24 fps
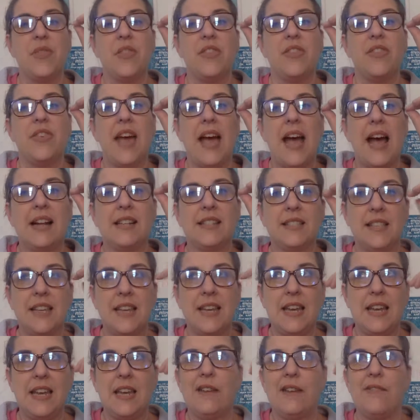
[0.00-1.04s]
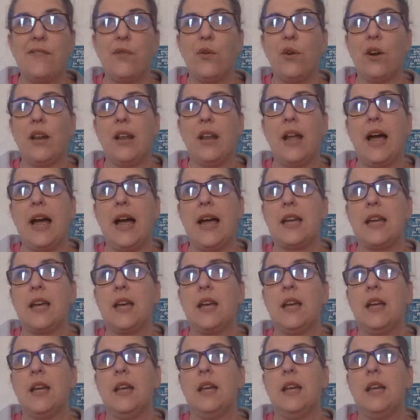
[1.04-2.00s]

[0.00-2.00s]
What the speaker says: That's the E for like